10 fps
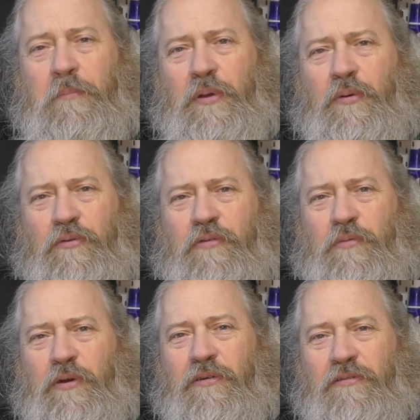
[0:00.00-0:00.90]
Builder of
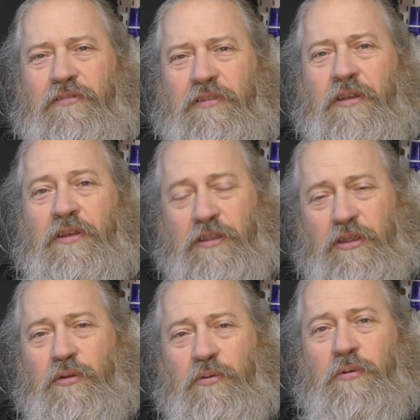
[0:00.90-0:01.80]
Worlds.
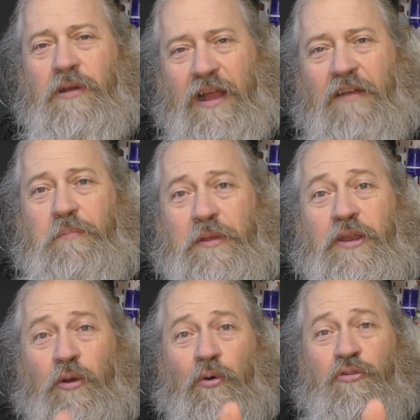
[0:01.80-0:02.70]
You have
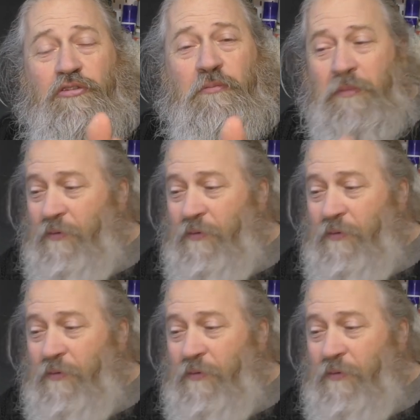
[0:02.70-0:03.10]
been awesome.